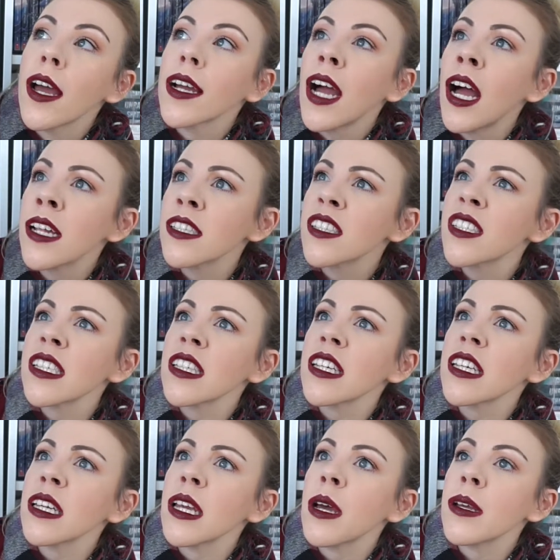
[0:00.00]

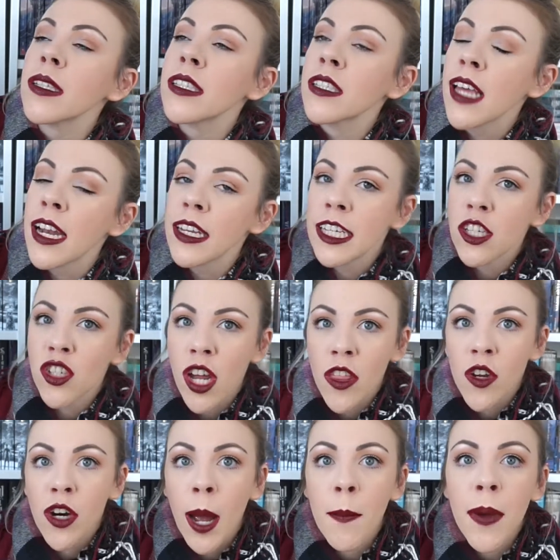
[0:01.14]
constantly set each
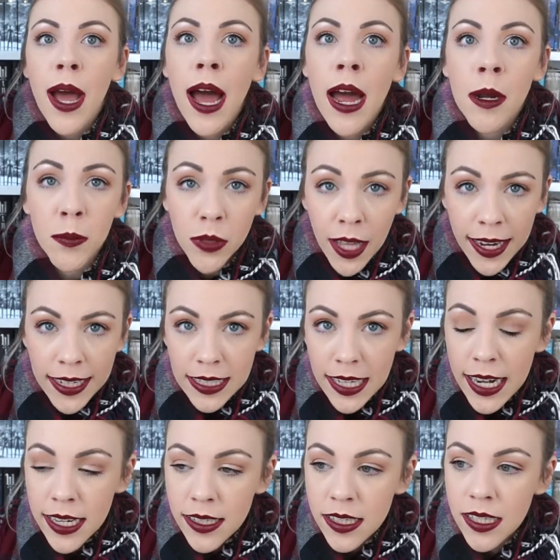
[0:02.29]
other up on blind
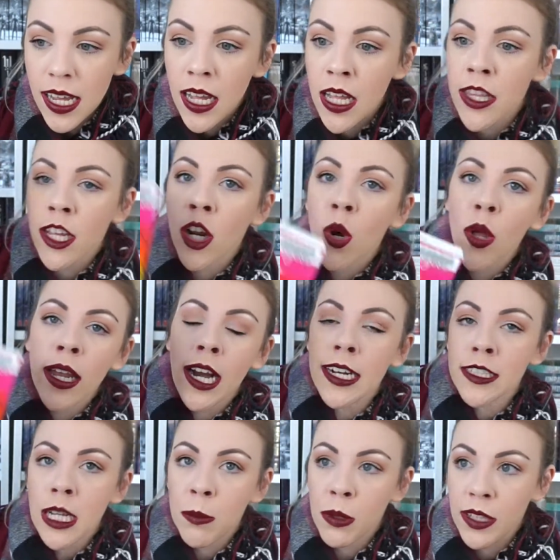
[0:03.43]
dates, and they go like
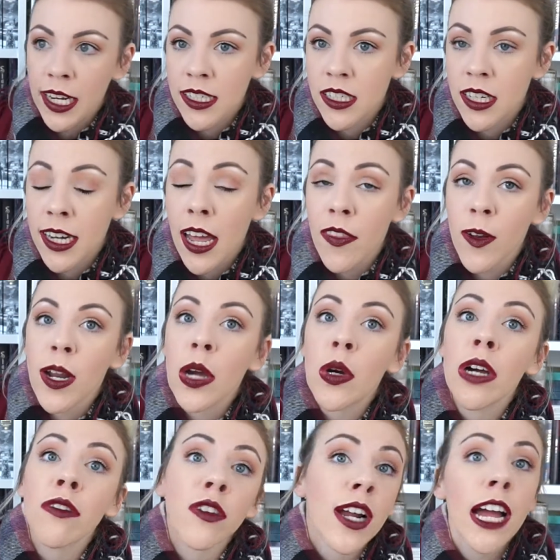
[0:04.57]
on double dates together.
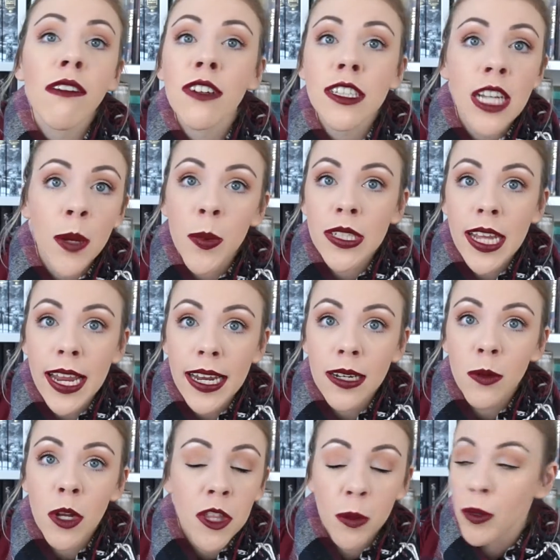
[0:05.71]
However, every double date
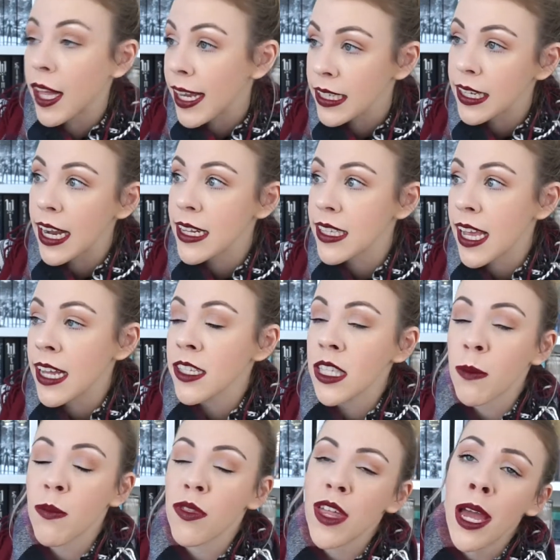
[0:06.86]
with their blind dates ends
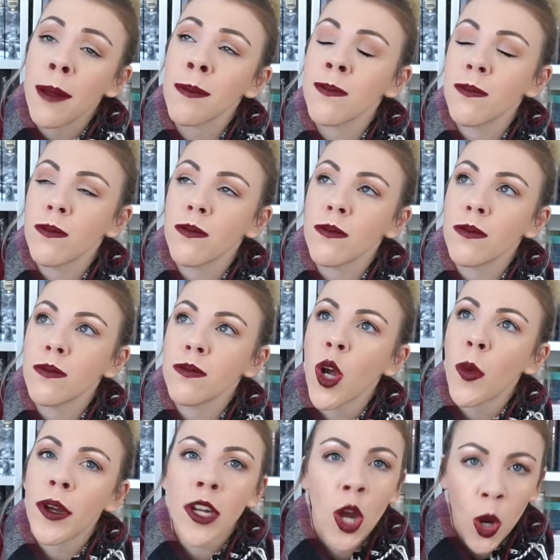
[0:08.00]
up them
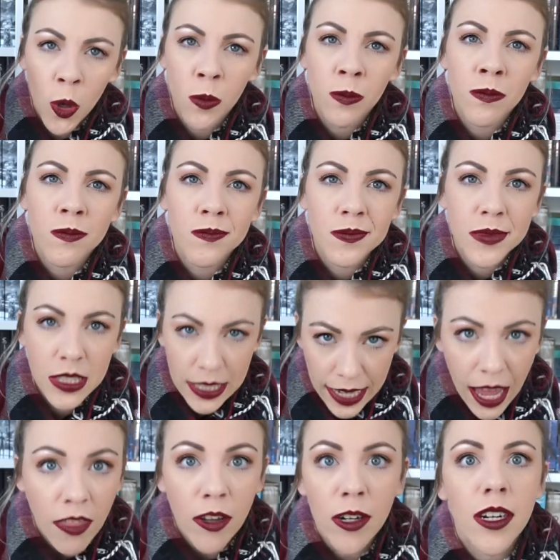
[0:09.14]
going home
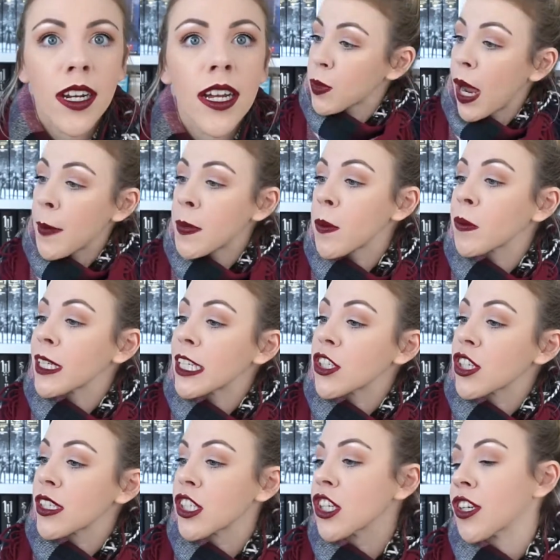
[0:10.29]
together. Probably
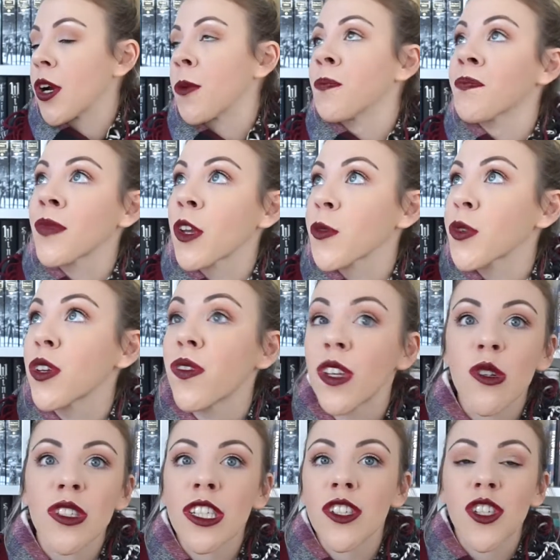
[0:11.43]
just, you know,
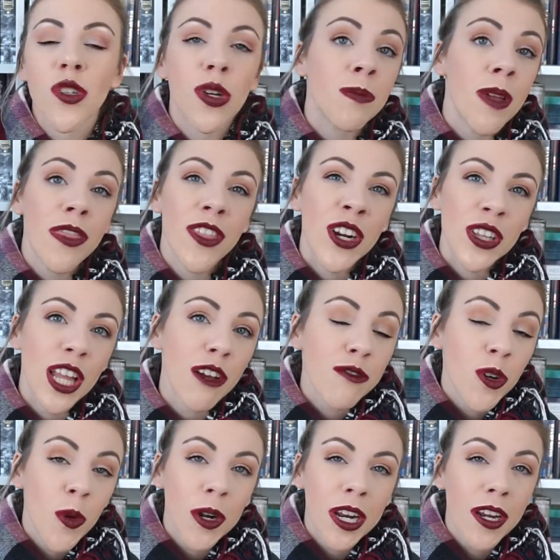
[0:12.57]
refusing to admit their love
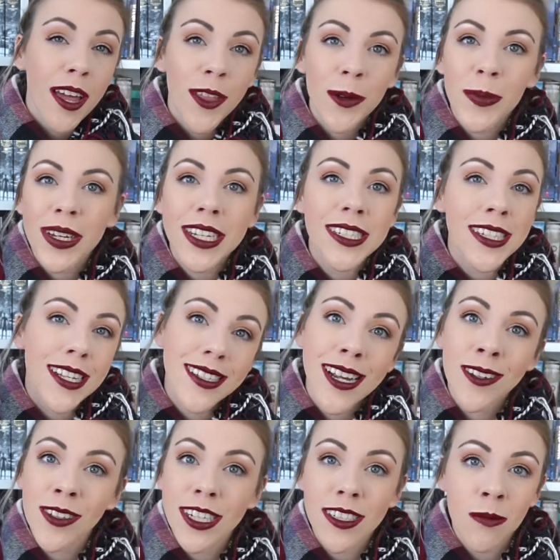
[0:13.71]
for one another, because that
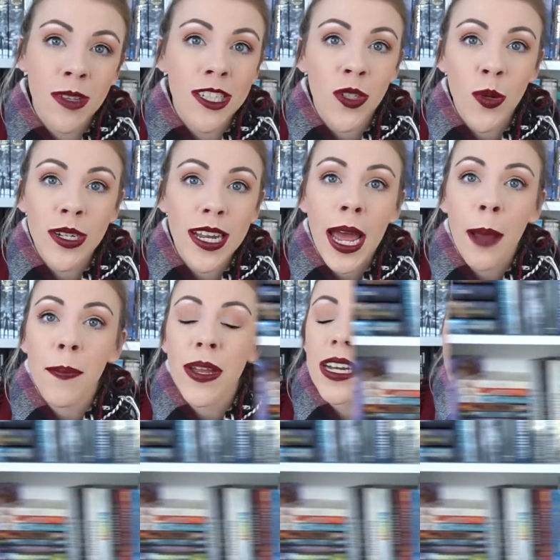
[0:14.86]
sounds like something that's going to happen.